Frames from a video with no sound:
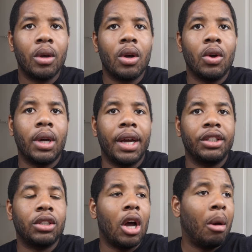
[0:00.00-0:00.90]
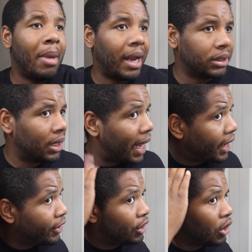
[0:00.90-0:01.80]
Okay, so I'm actually
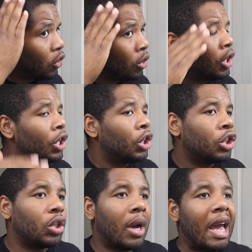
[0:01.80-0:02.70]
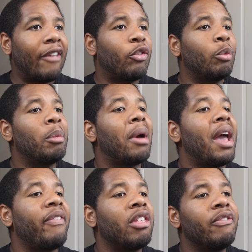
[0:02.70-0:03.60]
liking the 2. So I have to remember, I
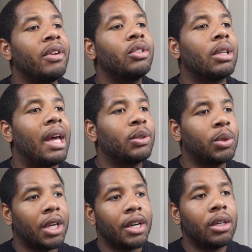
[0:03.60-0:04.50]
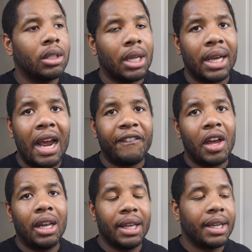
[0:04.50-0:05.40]
have to visualize what the hair look like after
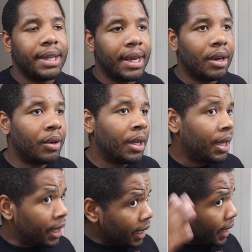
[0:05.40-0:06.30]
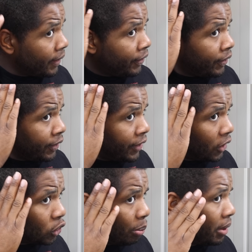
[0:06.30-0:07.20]
I lay it down. And
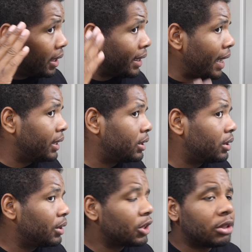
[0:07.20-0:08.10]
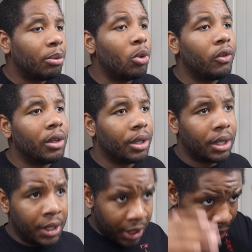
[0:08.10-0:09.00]
this would be a nice, smooth
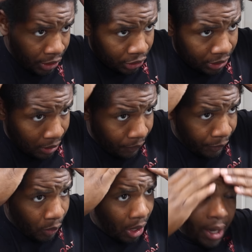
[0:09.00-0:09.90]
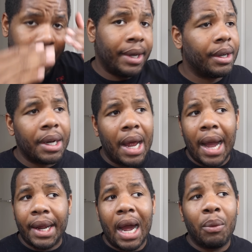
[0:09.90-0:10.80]
look. So, and
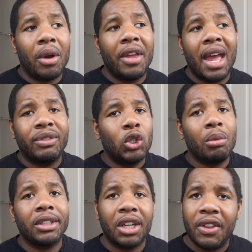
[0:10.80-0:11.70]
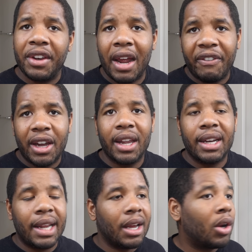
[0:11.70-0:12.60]
I'd rather have too much hair than have to cut
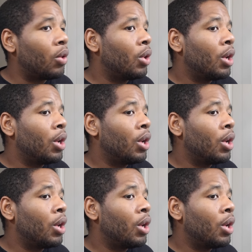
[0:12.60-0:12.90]
it down